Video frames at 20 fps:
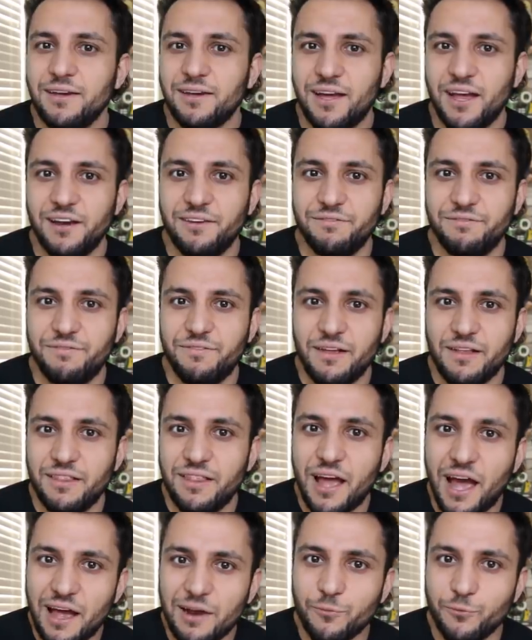kind of
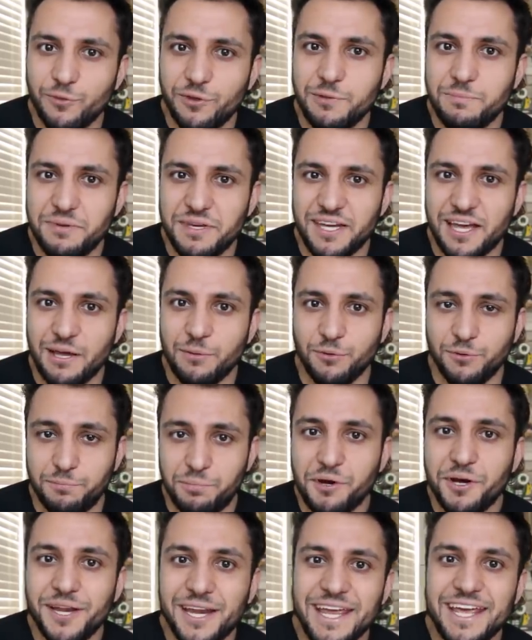not really being able
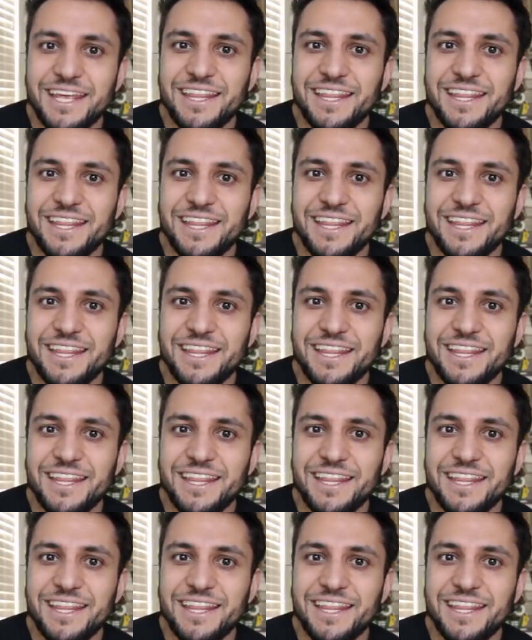to put